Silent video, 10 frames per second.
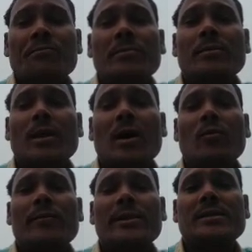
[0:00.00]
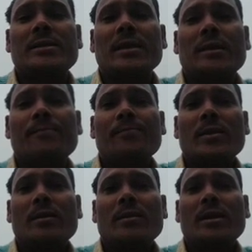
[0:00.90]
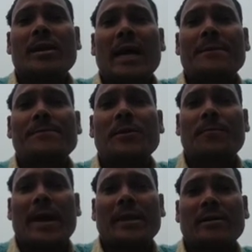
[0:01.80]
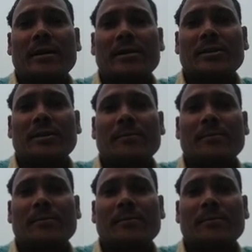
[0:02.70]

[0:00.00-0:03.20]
Now we will see the types of agriculture.